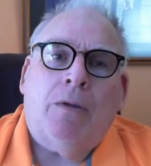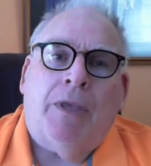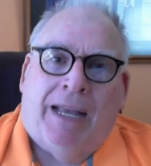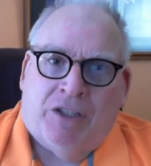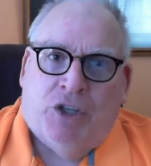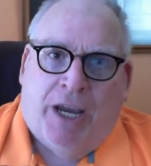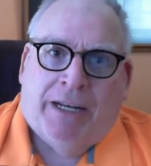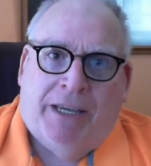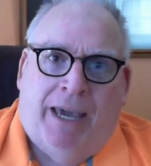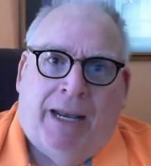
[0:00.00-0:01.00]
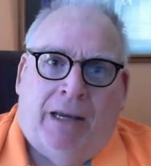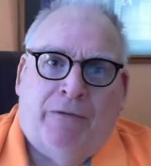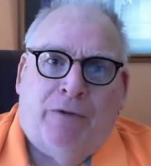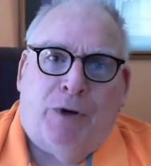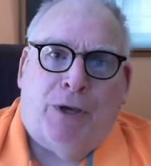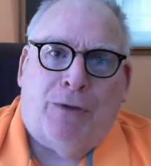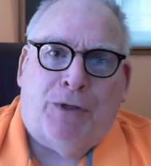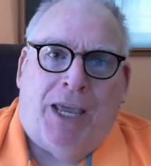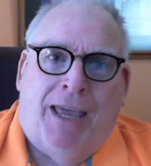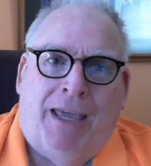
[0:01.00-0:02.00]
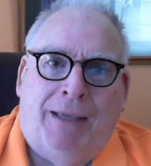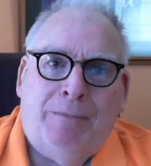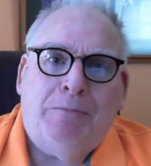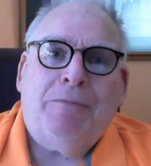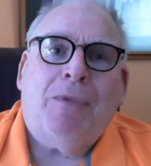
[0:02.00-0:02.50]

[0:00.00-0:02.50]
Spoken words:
that's CHAT CANNA for another day.